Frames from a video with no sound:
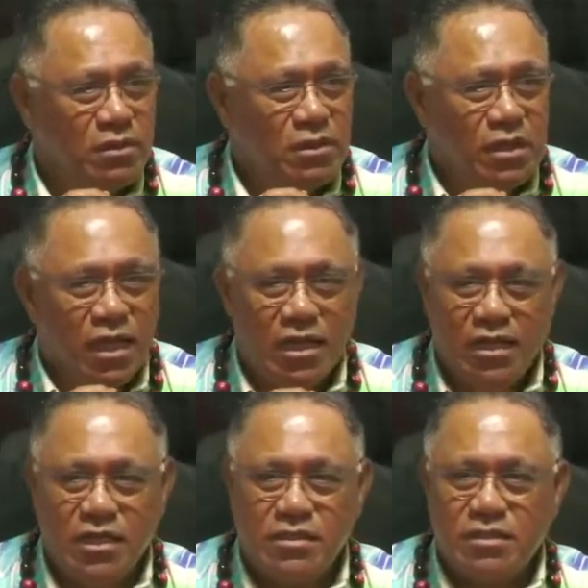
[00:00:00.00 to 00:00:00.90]
At
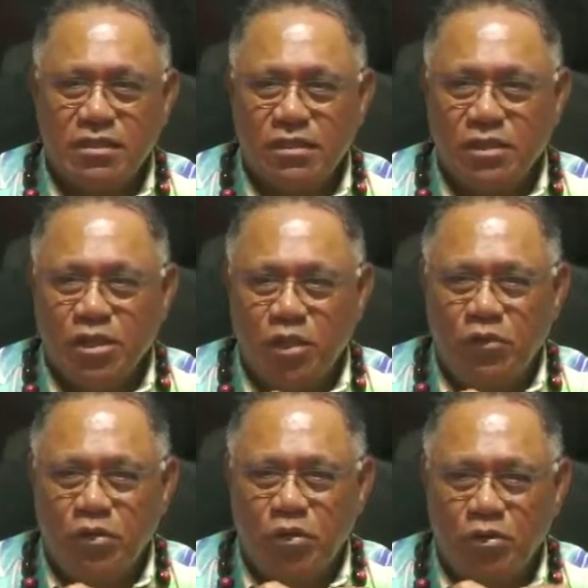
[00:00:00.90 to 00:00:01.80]
least if
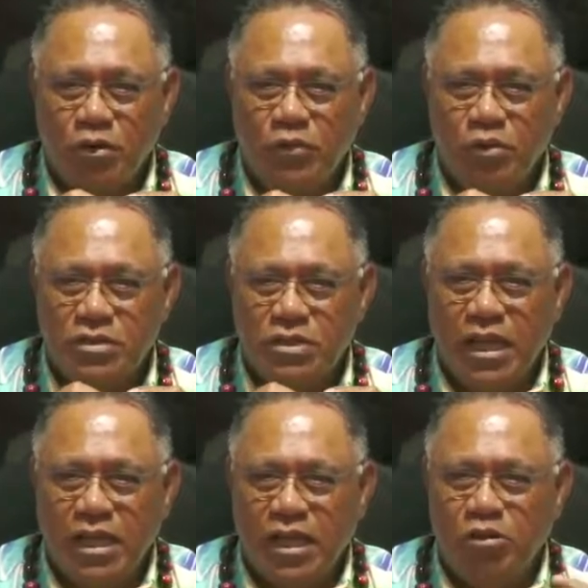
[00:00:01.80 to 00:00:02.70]
you're
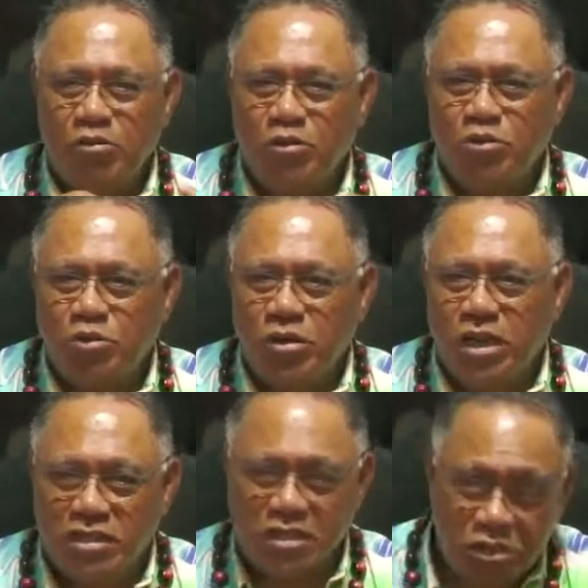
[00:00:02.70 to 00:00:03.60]
saying and you're not doing it,
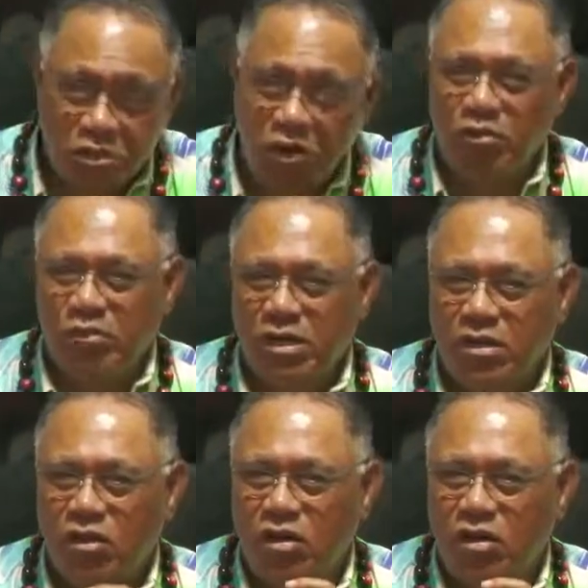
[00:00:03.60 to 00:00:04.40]
it's dishonoring God.